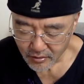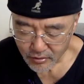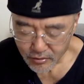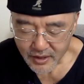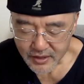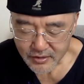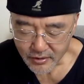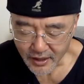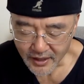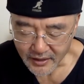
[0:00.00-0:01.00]
through us
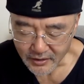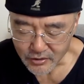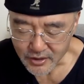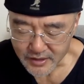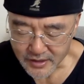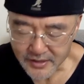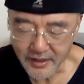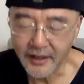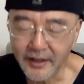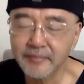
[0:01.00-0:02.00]
today in Jesus'
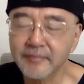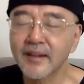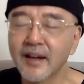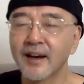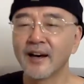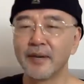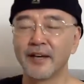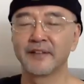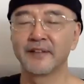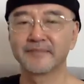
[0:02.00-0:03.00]
name.
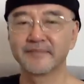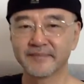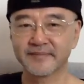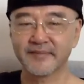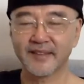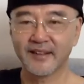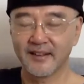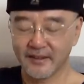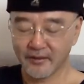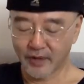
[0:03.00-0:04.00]
Amen.
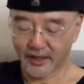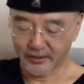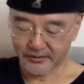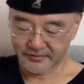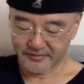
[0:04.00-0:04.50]
Wow.